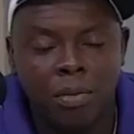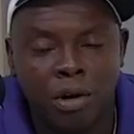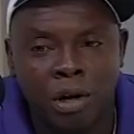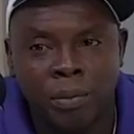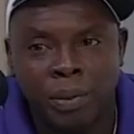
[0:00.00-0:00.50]

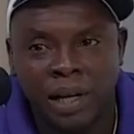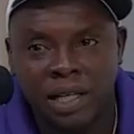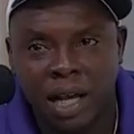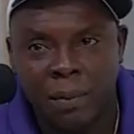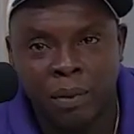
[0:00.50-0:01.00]
plays
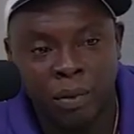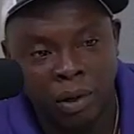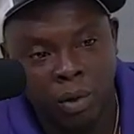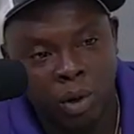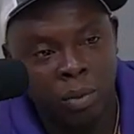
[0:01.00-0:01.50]
happen when the
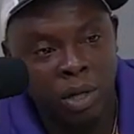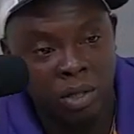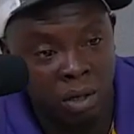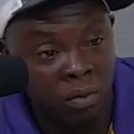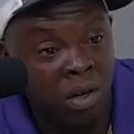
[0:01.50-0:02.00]
quarterbacks are
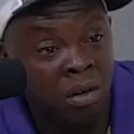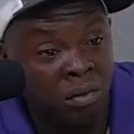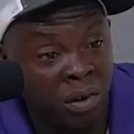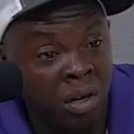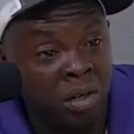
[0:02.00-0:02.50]
running around
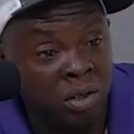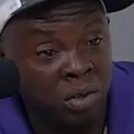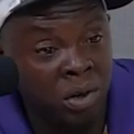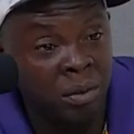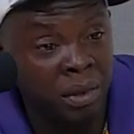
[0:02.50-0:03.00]
and
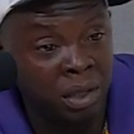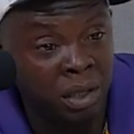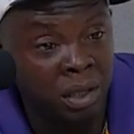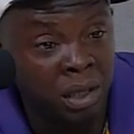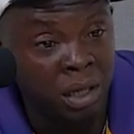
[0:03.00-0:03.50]
scrambling
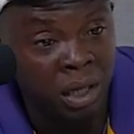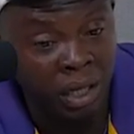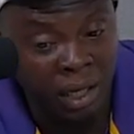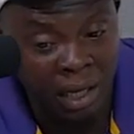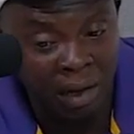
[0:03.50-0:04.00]
and get
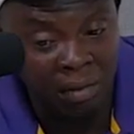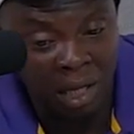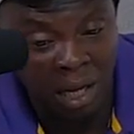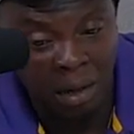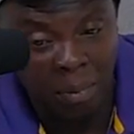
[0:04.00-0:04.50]
outside the
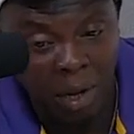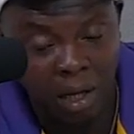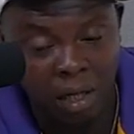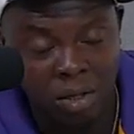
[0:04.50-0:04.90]
pocket and so on